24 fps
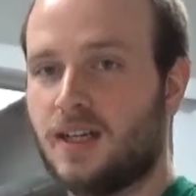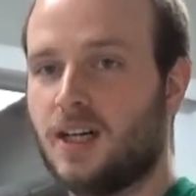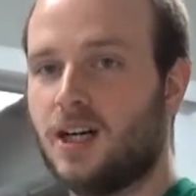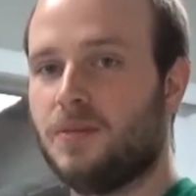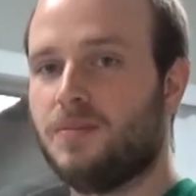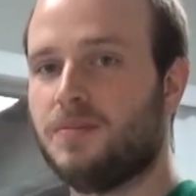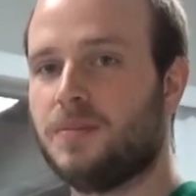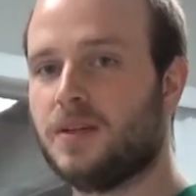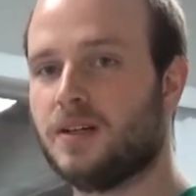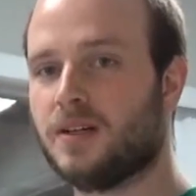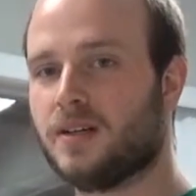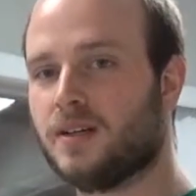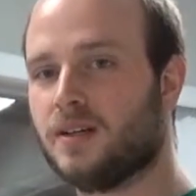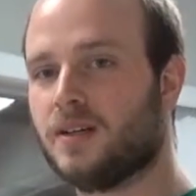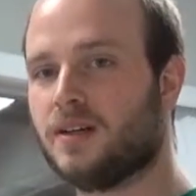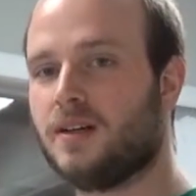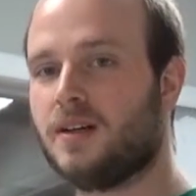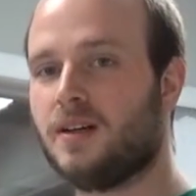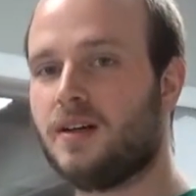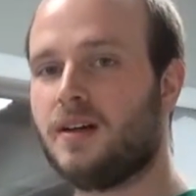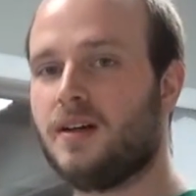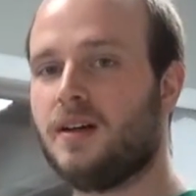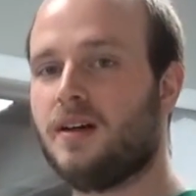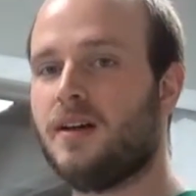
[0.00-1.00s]
to help your
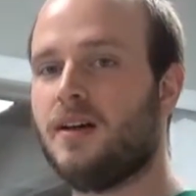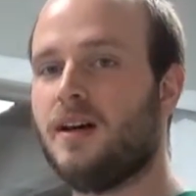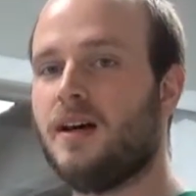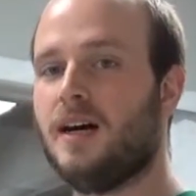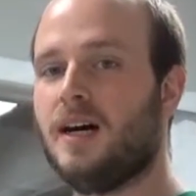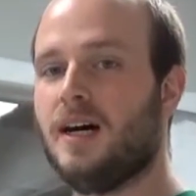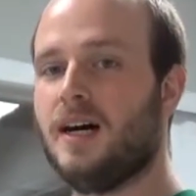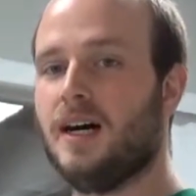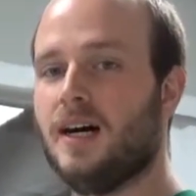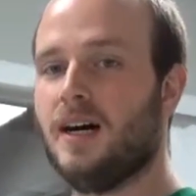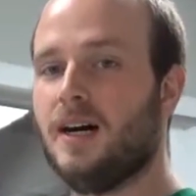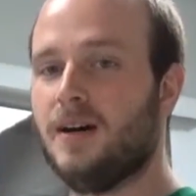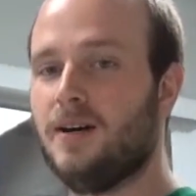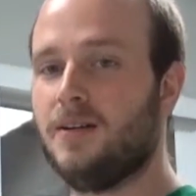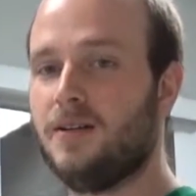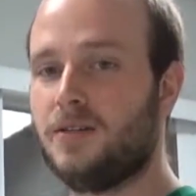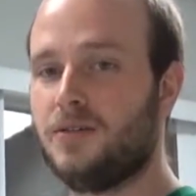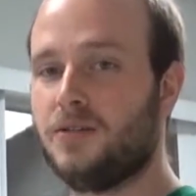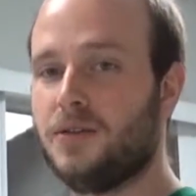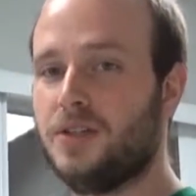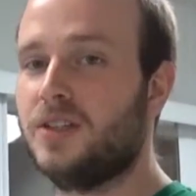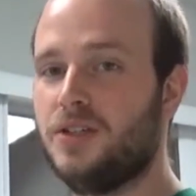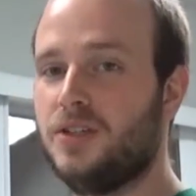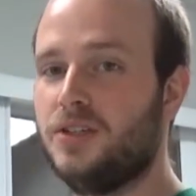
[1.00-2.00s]
uh,
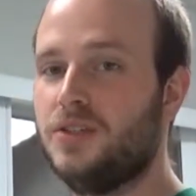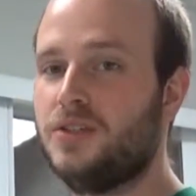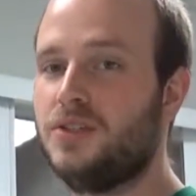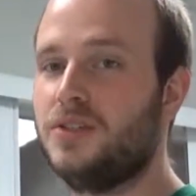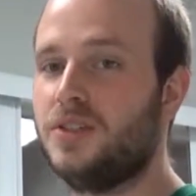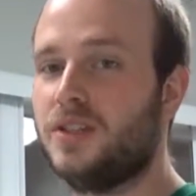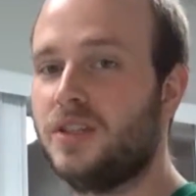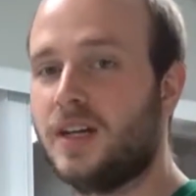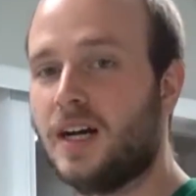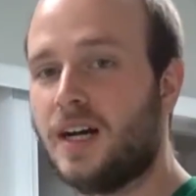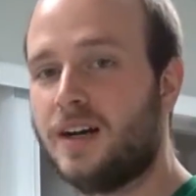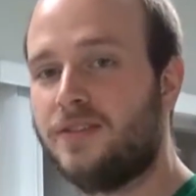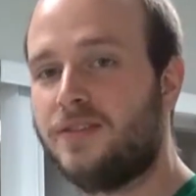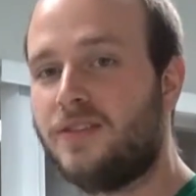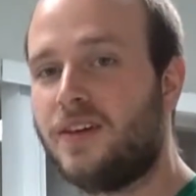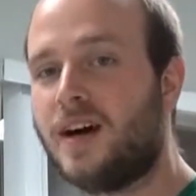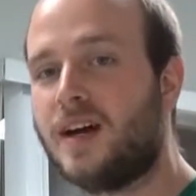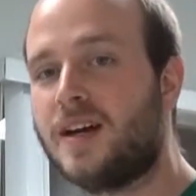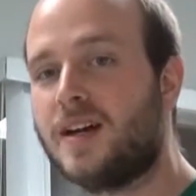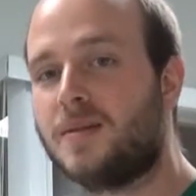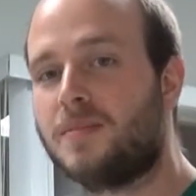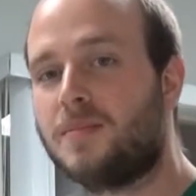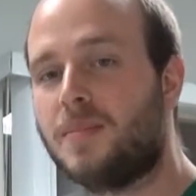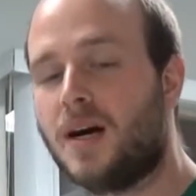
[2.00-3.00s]
reduce your
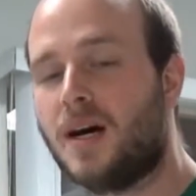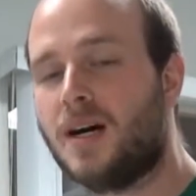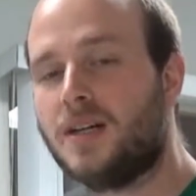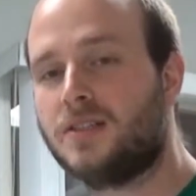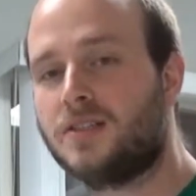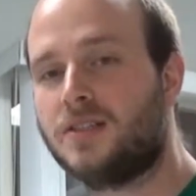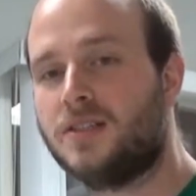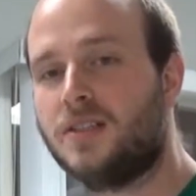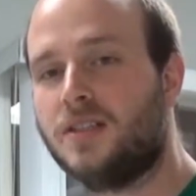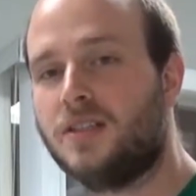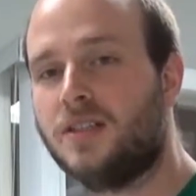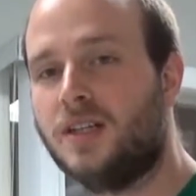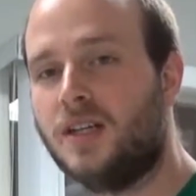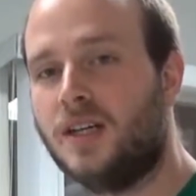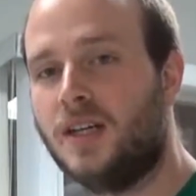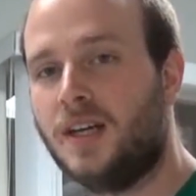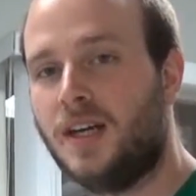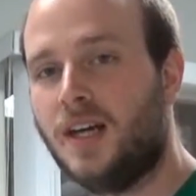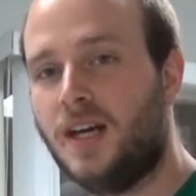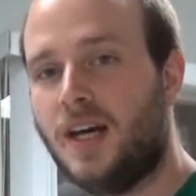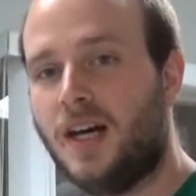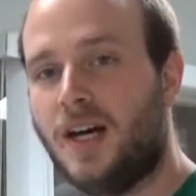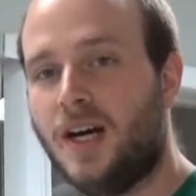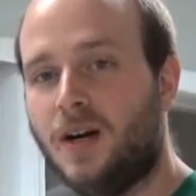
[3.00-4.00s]
kyphotic posture,
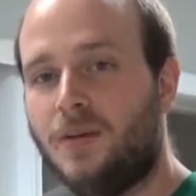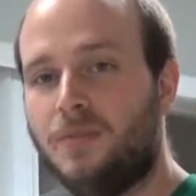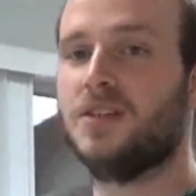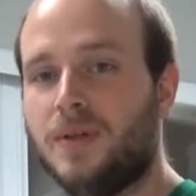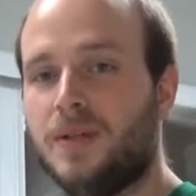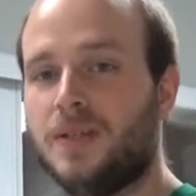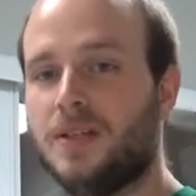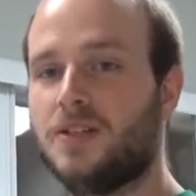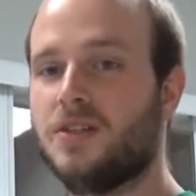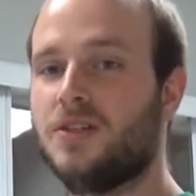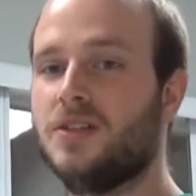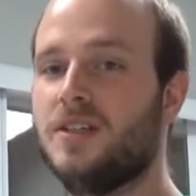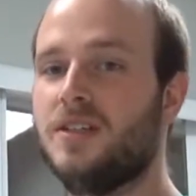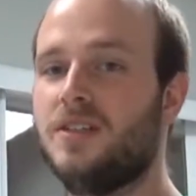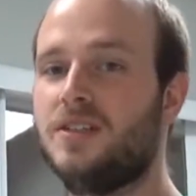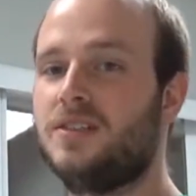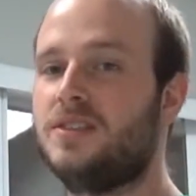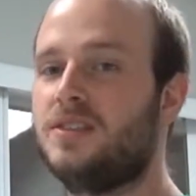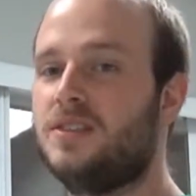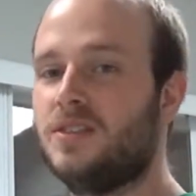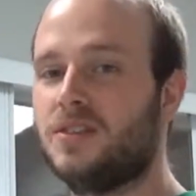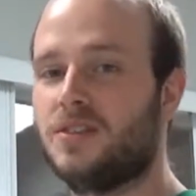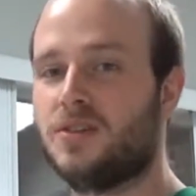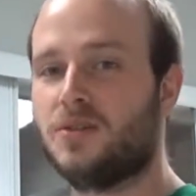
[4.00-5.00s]
help increase
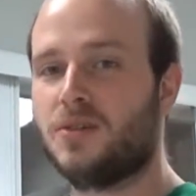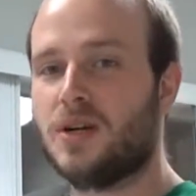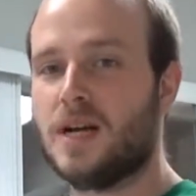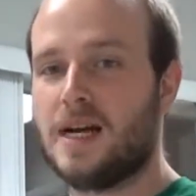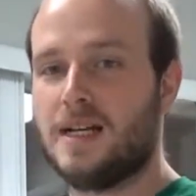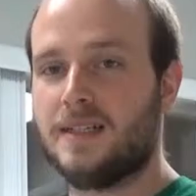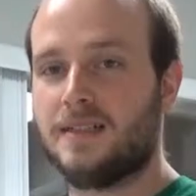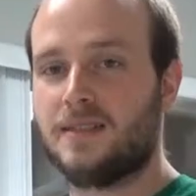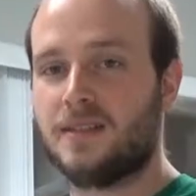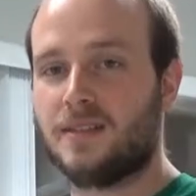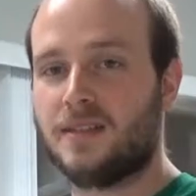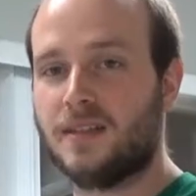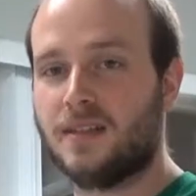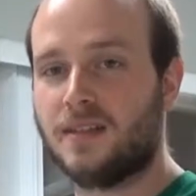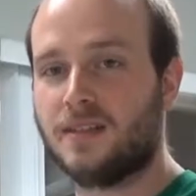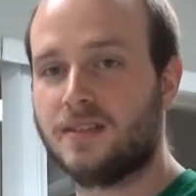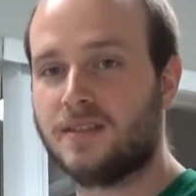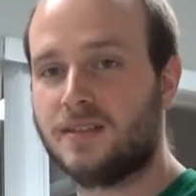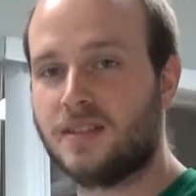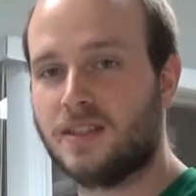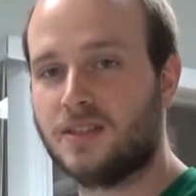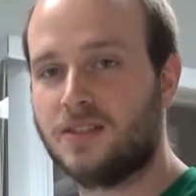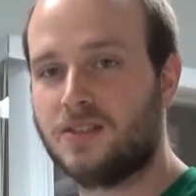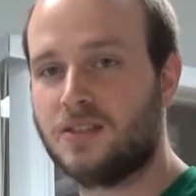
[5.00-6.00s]
your thoracic
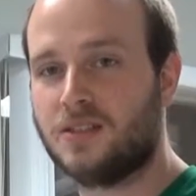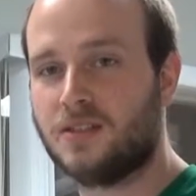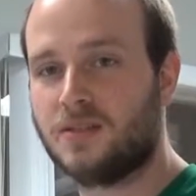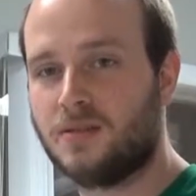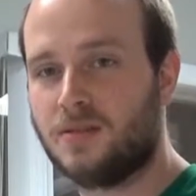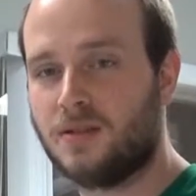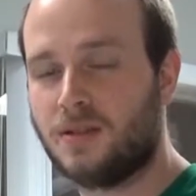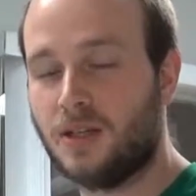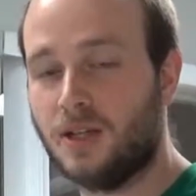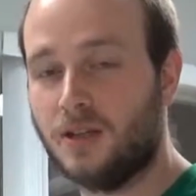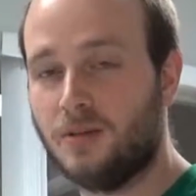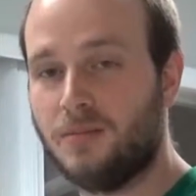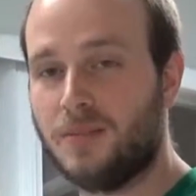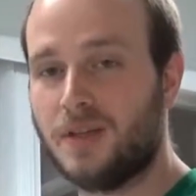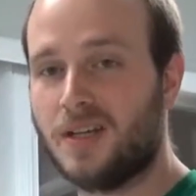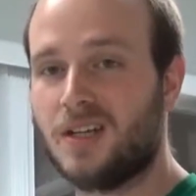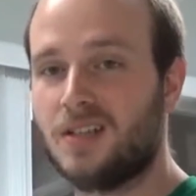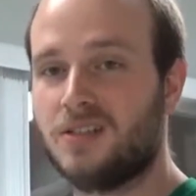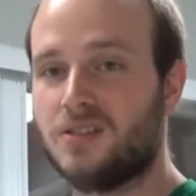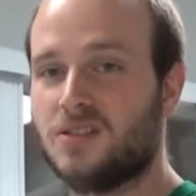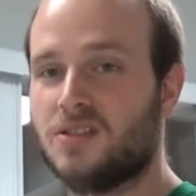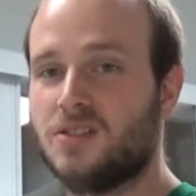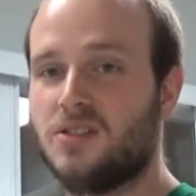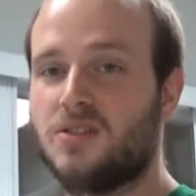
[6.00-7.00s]
extension
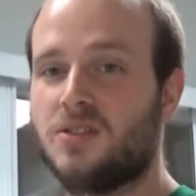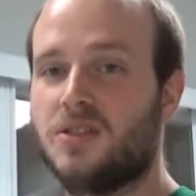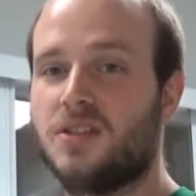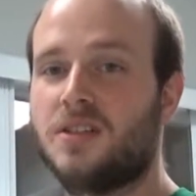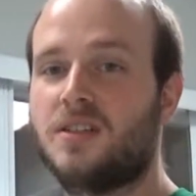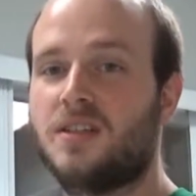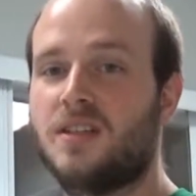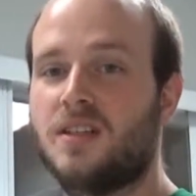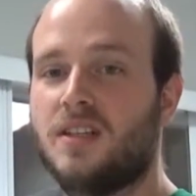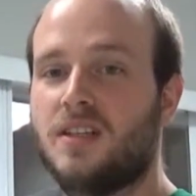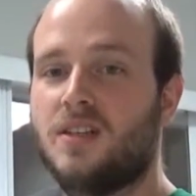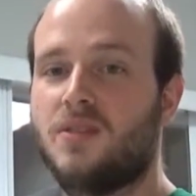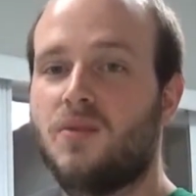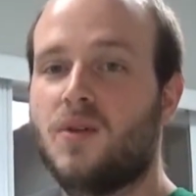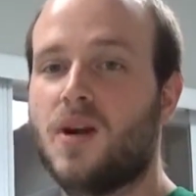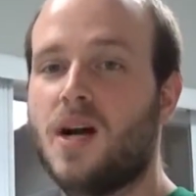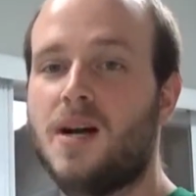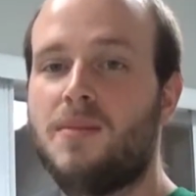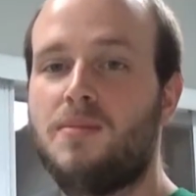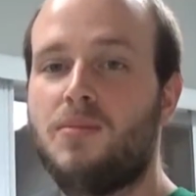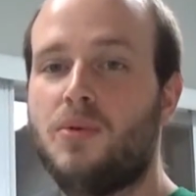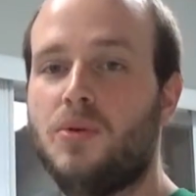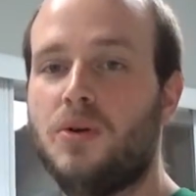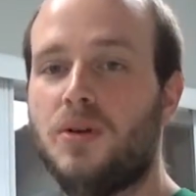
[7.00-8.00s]
because you're strengthening the
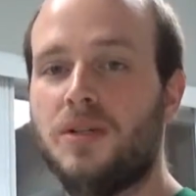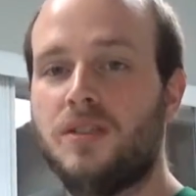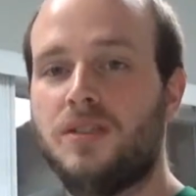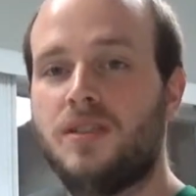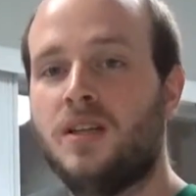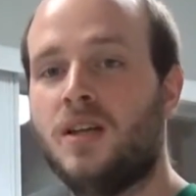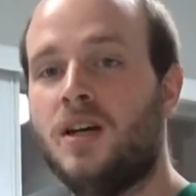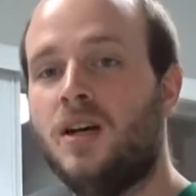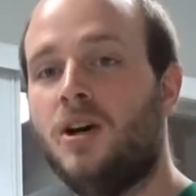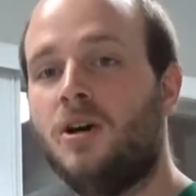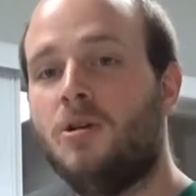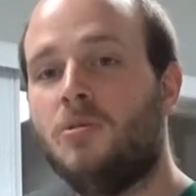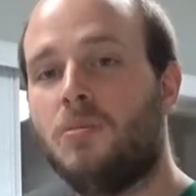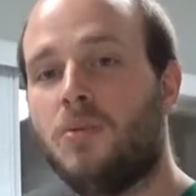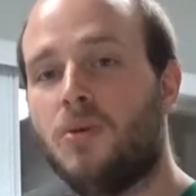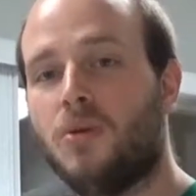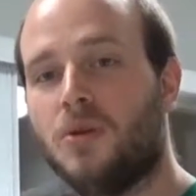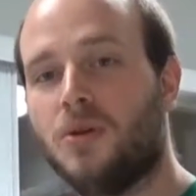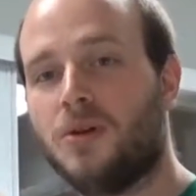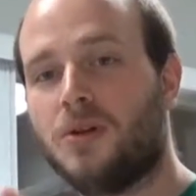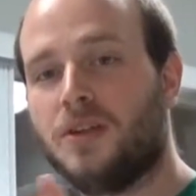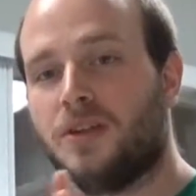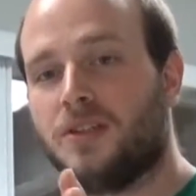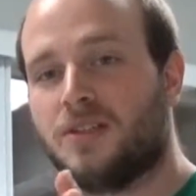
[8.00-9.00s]
rhomboids,
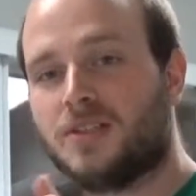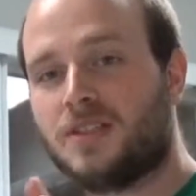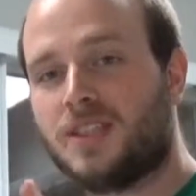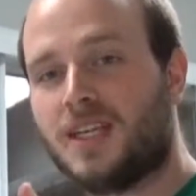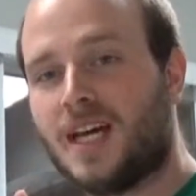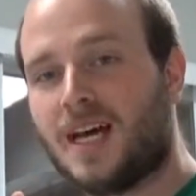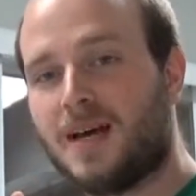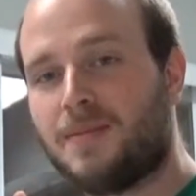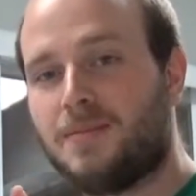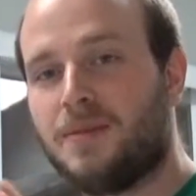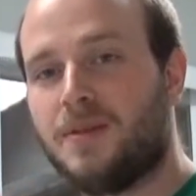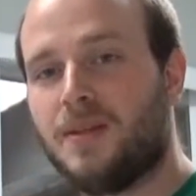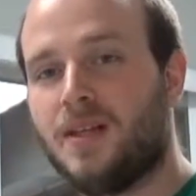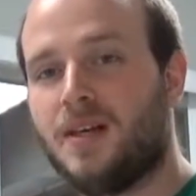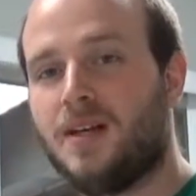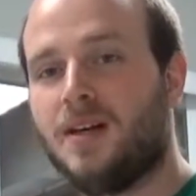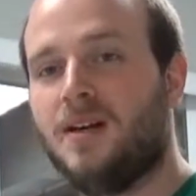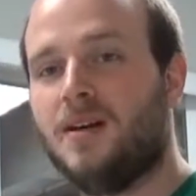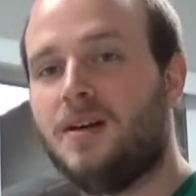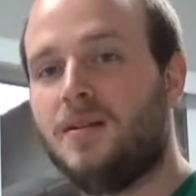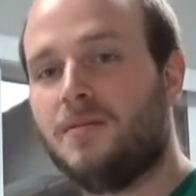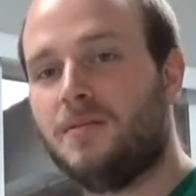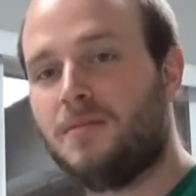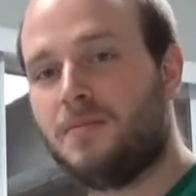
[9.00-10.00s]
pulling your scapula
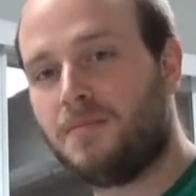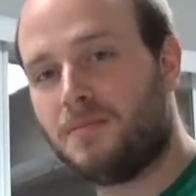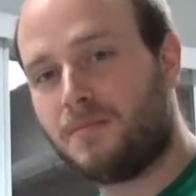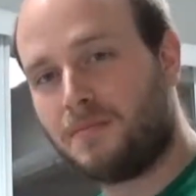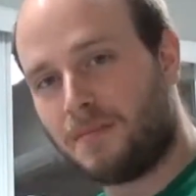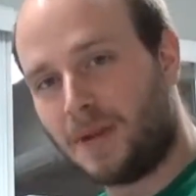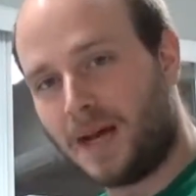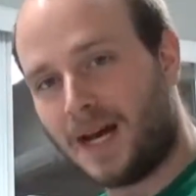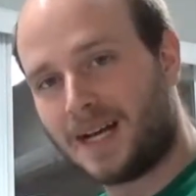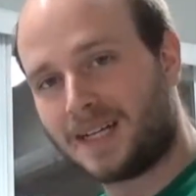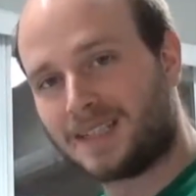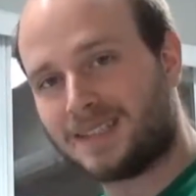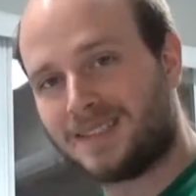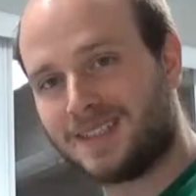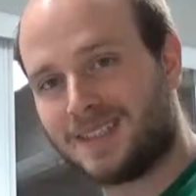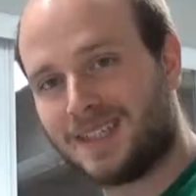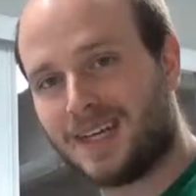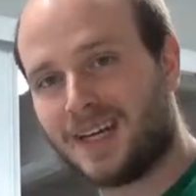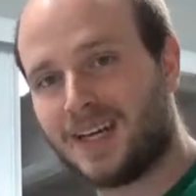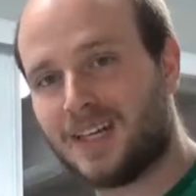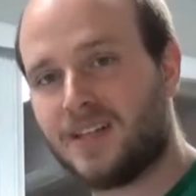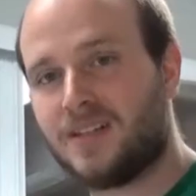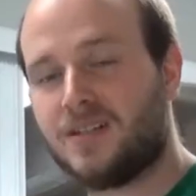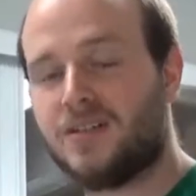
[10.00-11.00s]
back
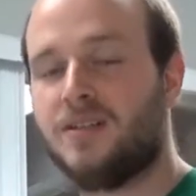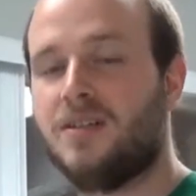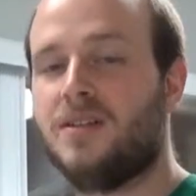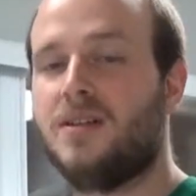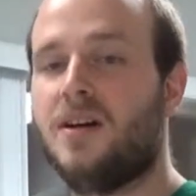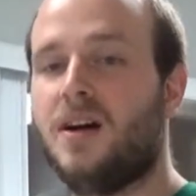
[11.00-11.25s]
together.